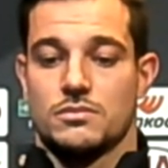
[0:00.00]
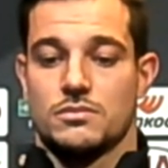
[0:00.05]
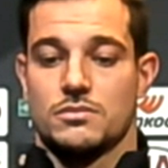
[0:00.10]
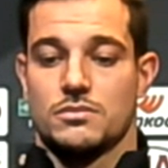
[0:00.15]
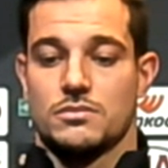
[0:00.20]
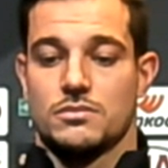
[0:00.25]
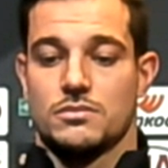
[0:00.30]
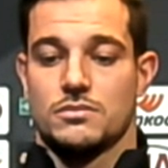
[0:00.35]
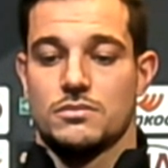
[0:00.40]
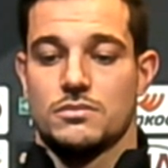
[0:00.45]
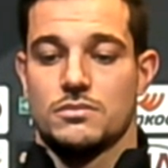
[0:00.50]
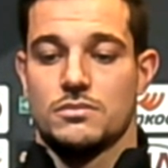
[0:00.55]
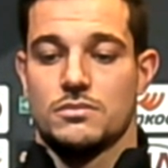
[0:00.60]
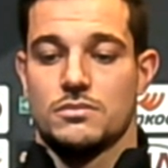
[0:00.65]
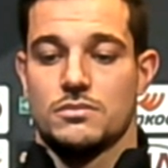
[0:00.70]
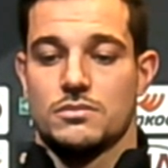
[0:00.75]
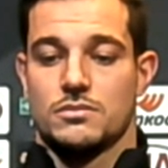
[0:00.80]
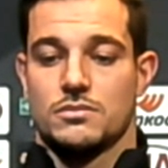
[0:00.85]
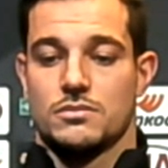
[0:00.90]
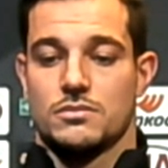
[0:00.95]

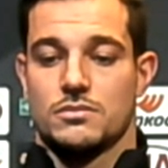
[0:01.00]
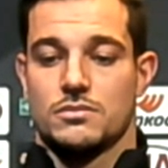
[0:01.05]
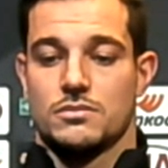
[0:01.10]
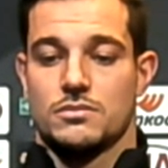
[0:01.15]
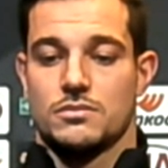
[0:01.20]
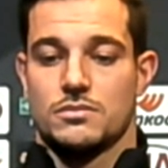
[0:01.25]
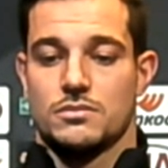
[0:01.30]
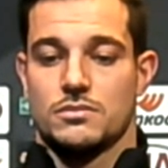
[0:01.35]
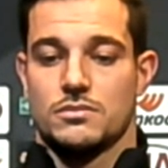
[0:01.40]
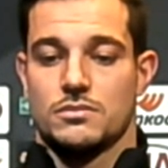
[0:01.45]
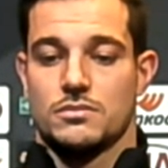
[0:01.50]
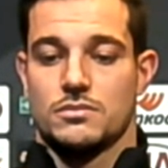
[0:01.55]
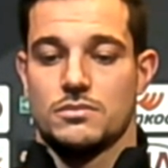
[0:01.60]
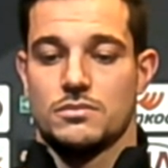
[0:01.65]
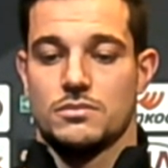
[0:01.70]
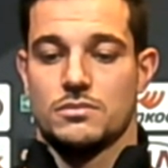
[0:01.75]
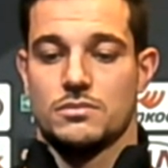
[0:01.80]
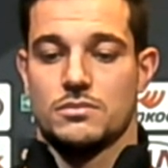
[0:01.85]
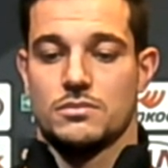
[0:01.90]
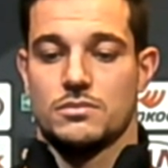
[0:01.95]

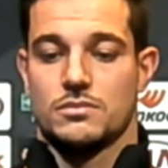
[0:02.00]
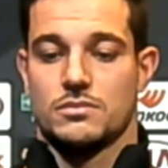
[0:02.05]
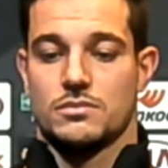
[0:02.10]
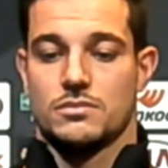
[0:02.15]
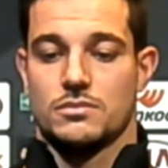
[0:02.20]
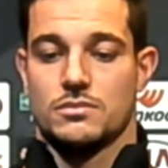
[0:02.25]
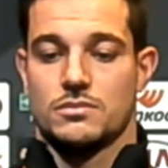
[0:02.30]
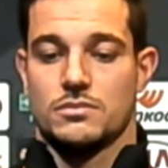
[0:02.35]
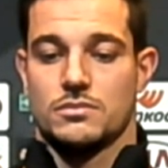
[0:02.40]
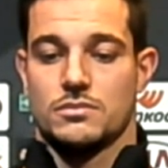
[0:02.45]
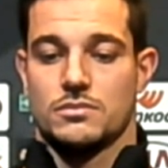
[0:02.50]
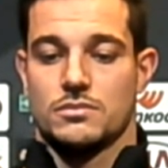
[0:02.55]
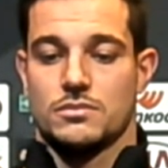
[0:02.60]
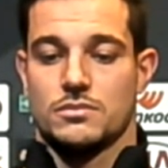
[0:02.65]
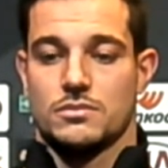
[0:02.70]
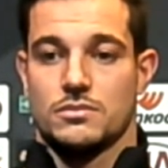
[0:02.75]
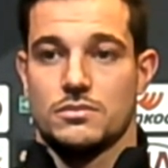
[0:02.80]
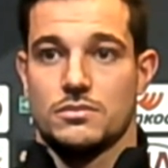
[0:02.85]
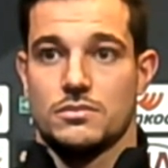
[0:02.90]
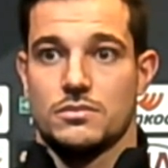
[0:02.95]

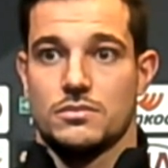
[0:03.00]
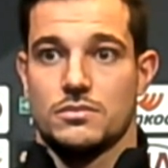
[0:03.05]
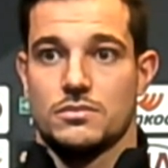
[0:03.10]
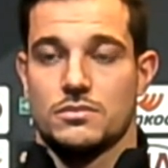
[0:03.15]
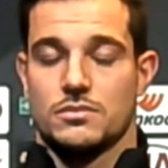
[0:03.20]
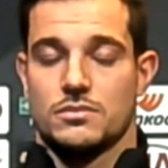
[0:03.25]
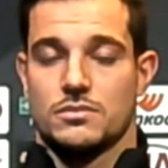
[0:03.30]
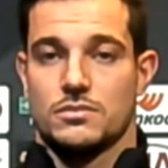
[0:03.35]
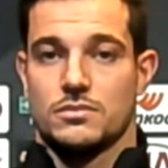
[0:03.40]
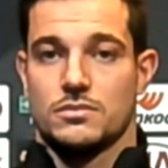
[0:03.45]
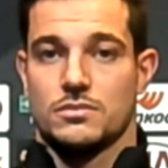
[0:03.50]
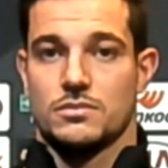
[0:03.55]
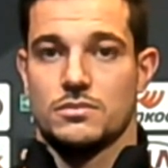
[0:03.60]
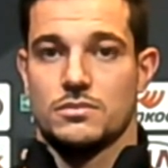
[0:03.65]
(silence)